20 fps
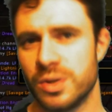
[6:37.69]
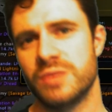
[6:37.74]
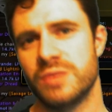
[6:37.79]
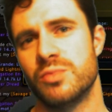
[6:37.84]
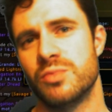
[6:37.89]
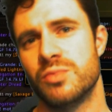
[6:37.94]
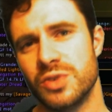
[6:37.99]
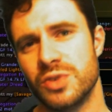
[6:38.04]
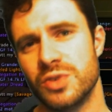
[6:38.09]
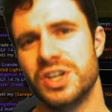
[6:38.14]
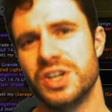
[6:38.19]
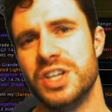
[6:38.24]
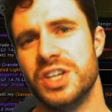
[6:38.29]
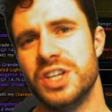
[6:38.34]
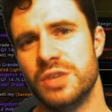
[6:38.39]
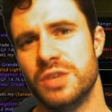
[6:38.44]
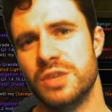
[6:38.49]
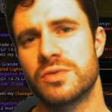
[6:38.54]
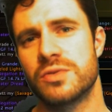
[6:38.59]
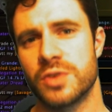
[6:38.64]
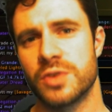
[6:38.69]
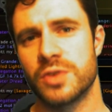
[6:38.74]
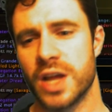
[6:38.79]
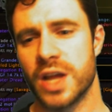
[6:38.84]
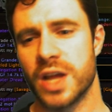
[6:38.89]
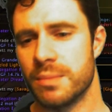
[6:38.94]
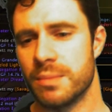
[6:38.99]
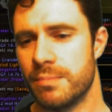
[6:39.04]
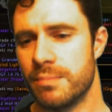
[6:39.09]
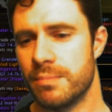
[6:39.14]
really useful
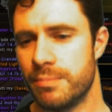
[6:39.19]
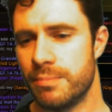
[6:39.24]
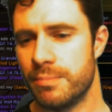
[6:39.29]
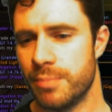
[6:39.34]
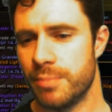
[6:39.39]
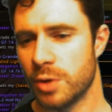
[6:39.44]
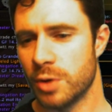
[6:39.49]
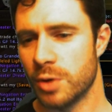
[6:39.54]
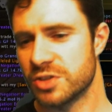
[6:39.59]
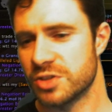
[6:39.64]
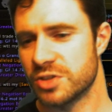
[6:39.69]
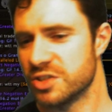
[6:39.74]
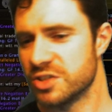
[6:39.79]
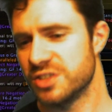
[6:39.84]
in bosses.